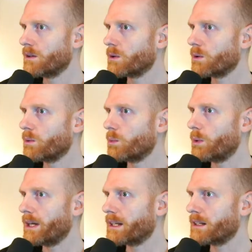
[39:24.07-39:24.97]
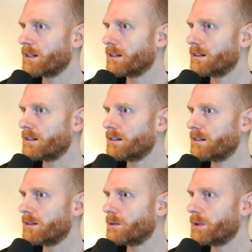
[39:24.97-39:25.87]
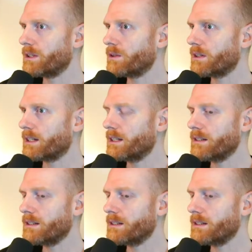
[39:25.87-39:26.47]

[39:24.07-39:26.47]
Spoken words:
when you are in the